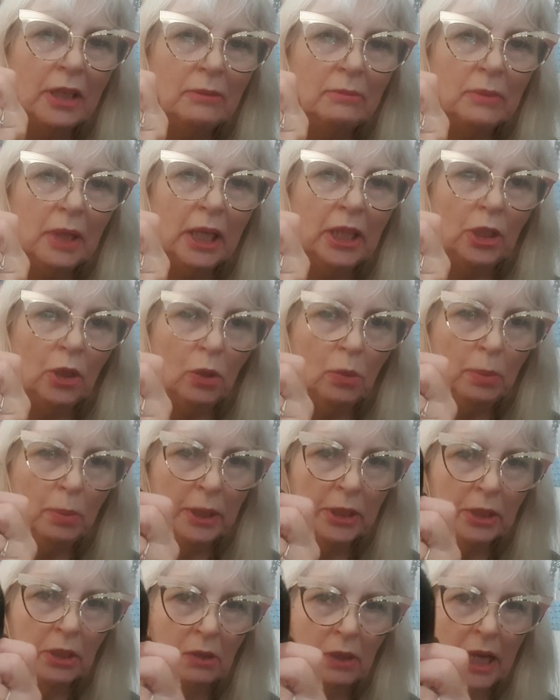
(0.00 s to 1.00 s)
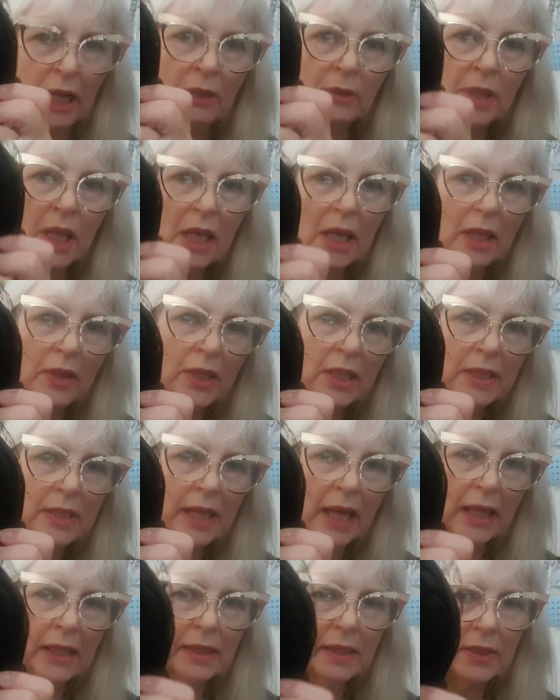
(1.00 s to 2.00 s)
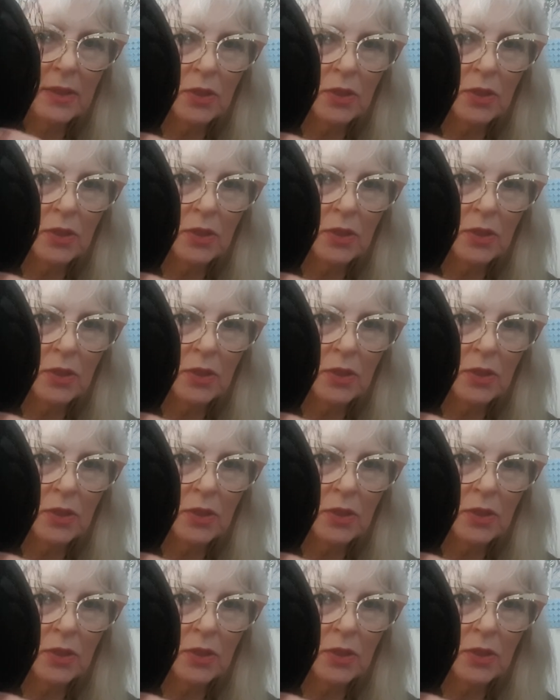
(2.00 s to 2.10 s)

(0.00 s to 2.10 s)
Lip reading: an open crown. This has a